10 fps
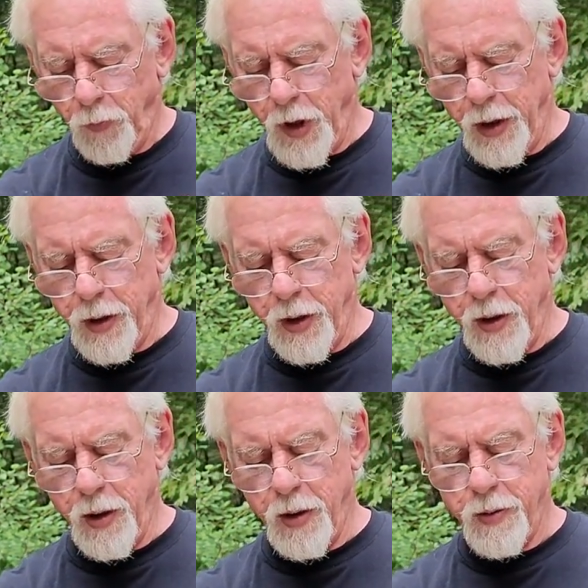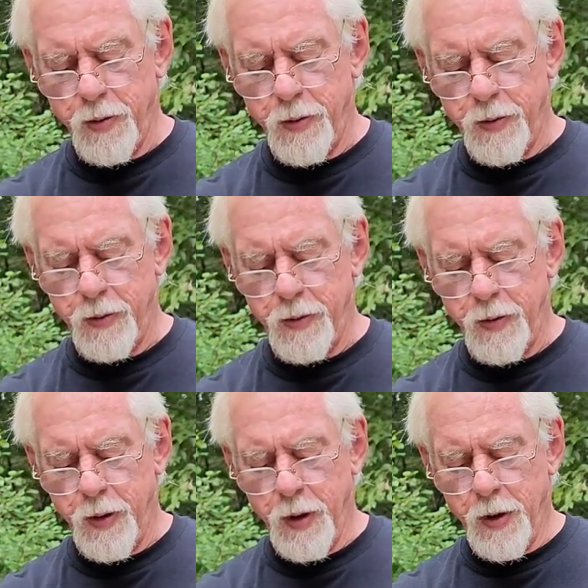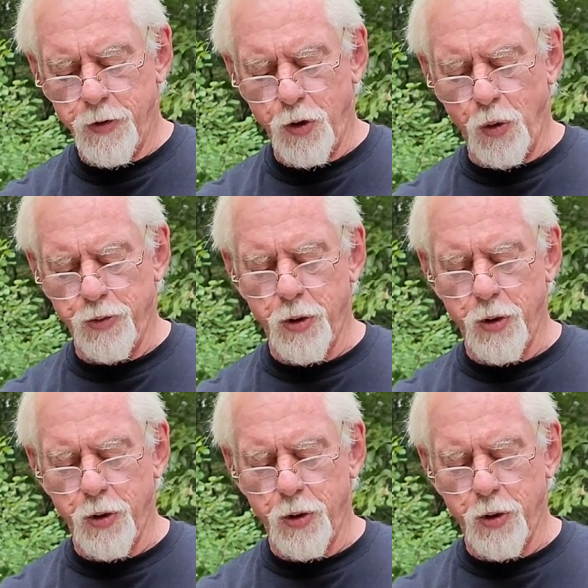get the scope